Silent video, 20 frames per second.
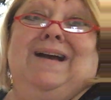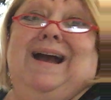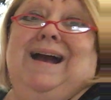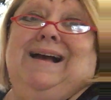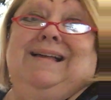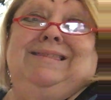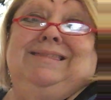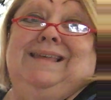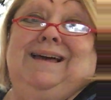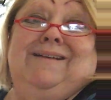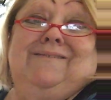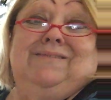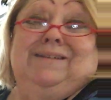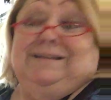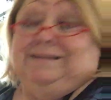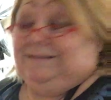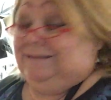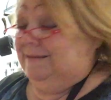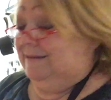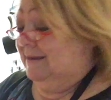I love
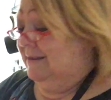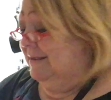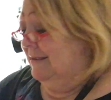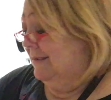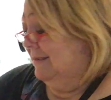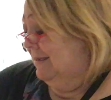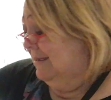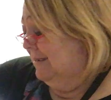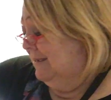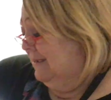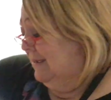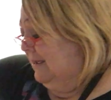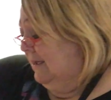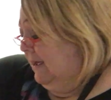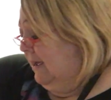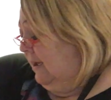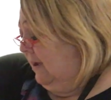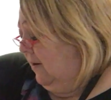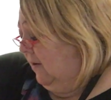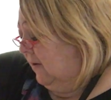it.
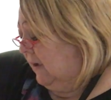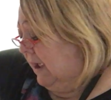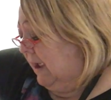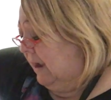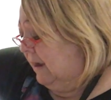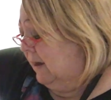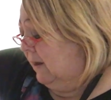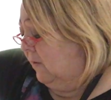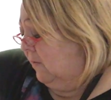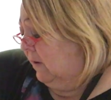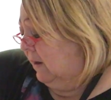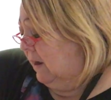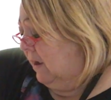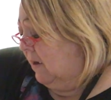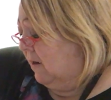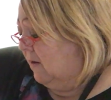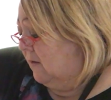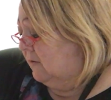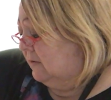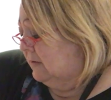Okay, here we
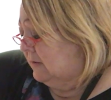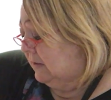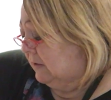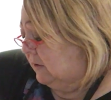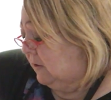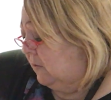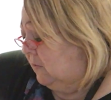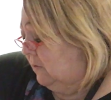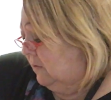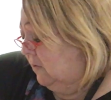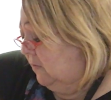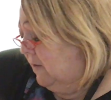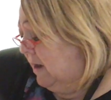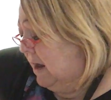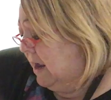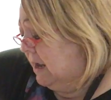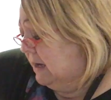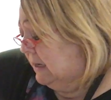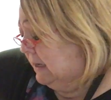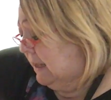go. Scooting
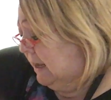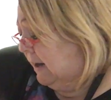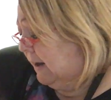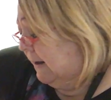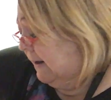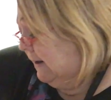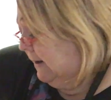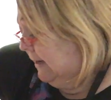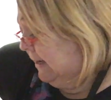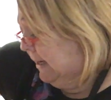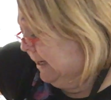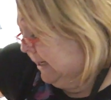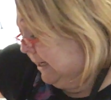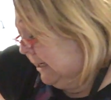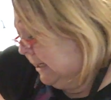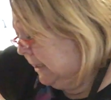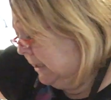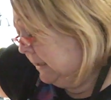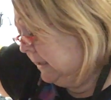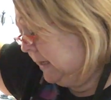around there.
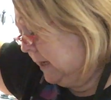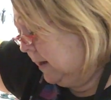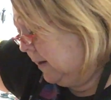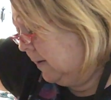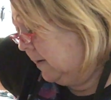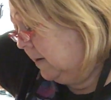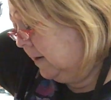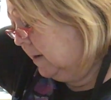Get in there.